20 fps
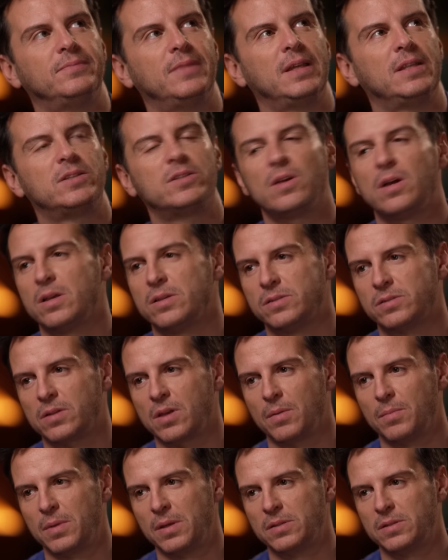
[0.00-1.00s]
it does
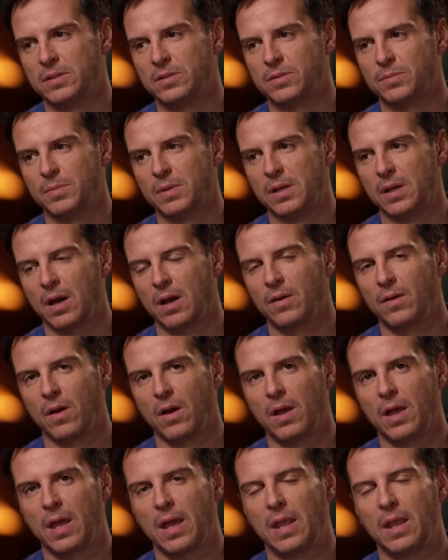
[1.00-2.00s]
come easy to me.
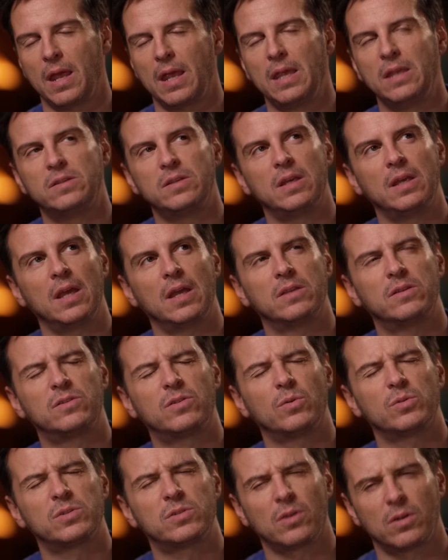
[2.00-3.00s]
Easy, and
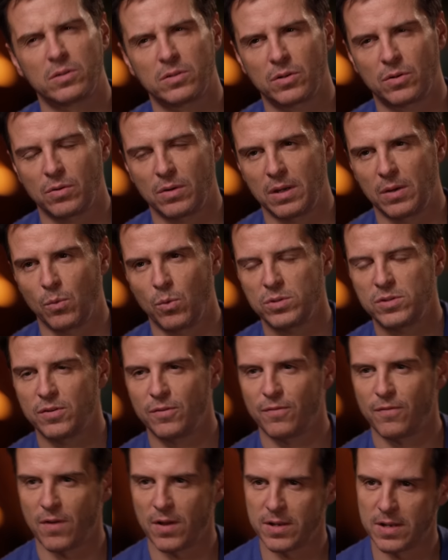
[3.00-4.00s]
to a certain degree. Once
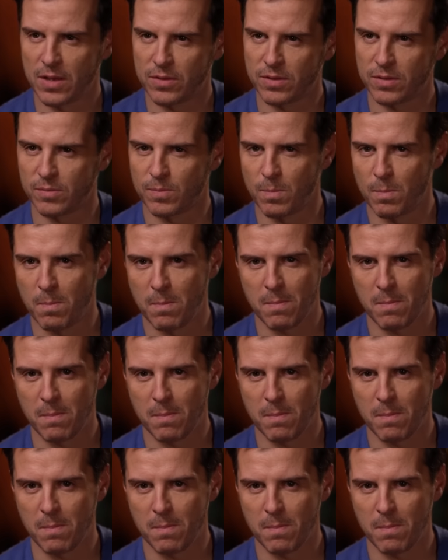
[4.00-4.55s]
you find out the